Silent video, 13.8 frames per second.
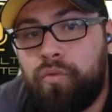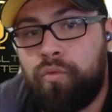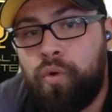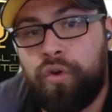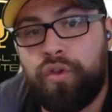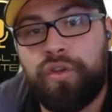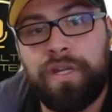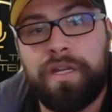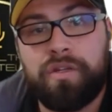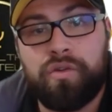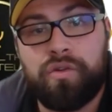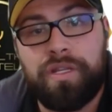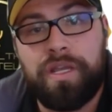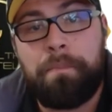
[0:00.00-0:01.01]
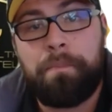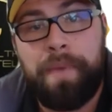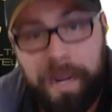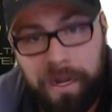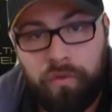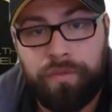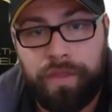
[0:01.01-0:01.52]
what you need to do to get
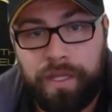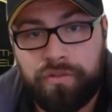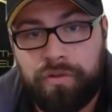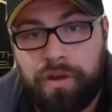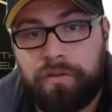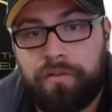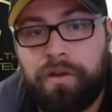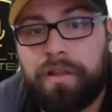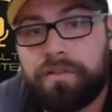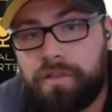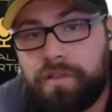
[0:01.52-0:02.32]
back on that track, right?